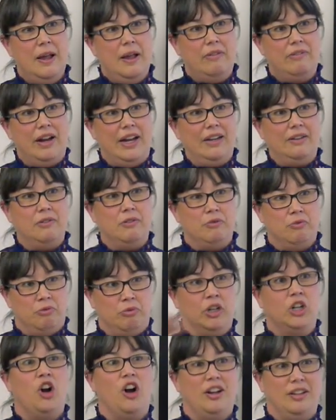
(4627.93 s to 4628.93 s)
right,
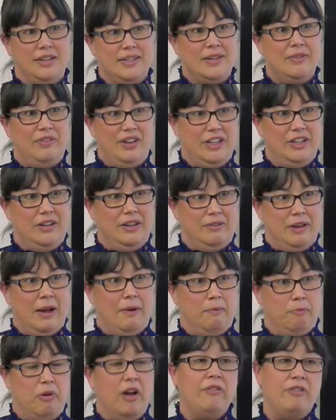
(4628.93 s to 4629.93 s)
regardless of in,
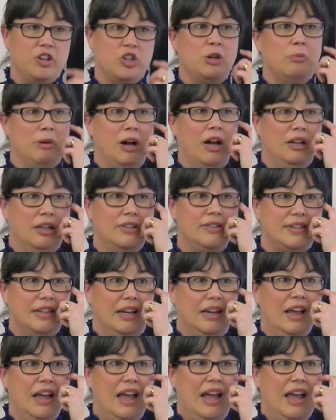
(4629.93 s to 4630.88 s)
um, official policy.